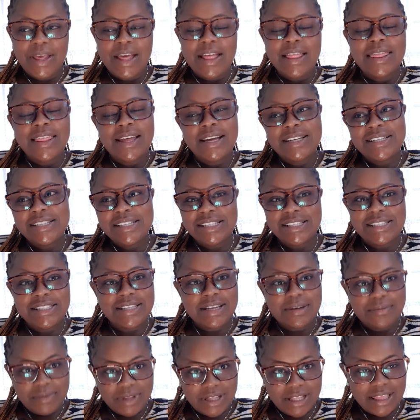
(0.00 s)
That is
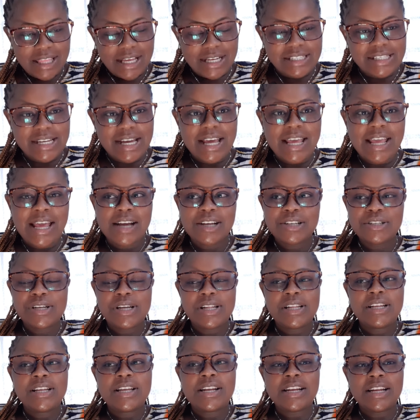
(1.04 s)
something that I
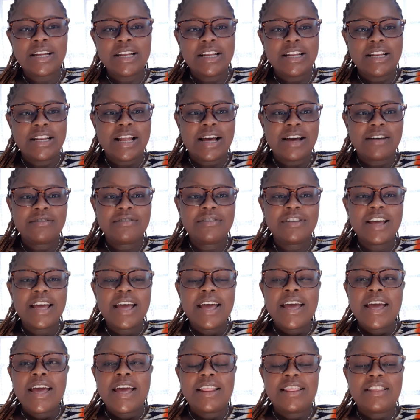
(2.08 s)
actually really love,
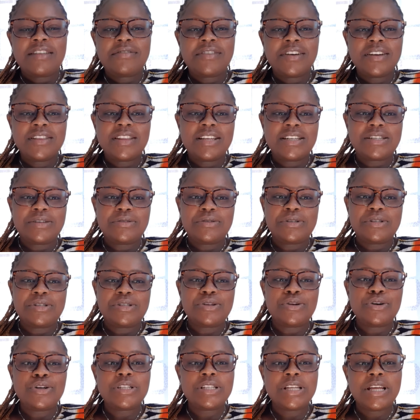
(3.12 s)
and the fact that I was
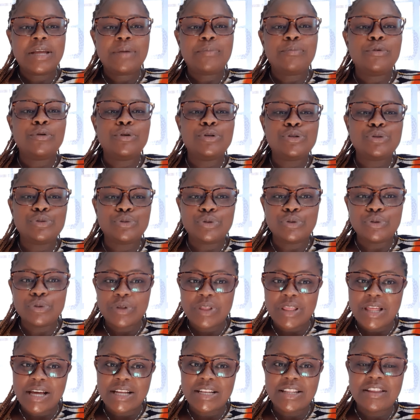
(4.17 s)
not able to do
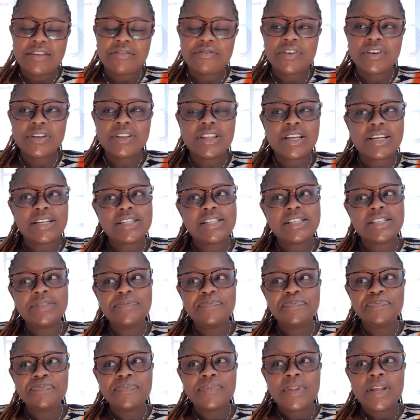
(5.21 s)
that, the fact that
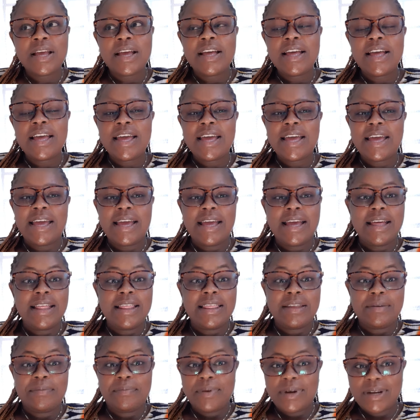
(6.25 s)

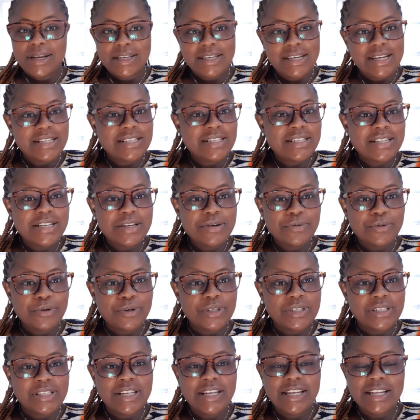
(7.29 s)
the pregnancy
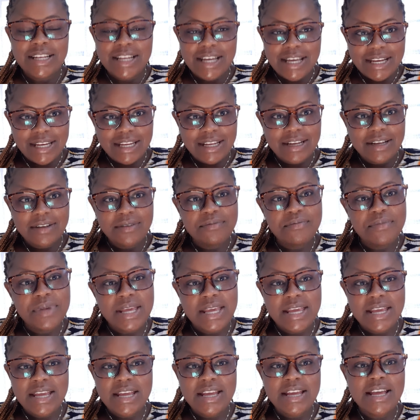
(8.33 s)
was hindering
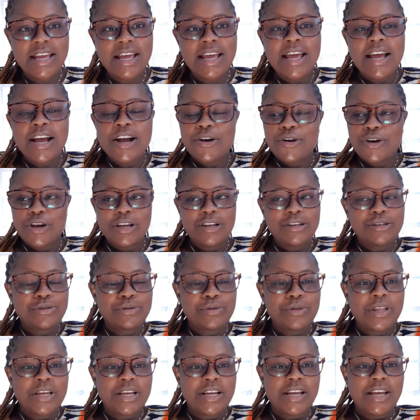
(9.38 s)
me going to
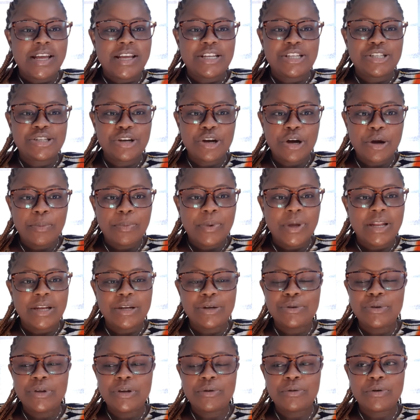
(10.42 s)
the shop and
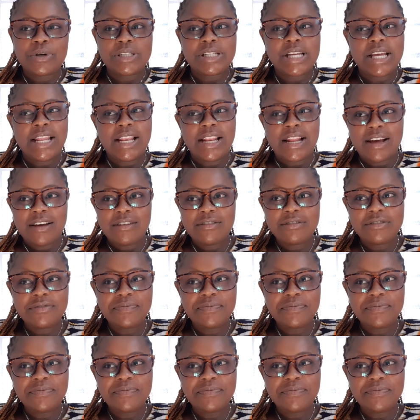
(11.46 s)
doing what I love,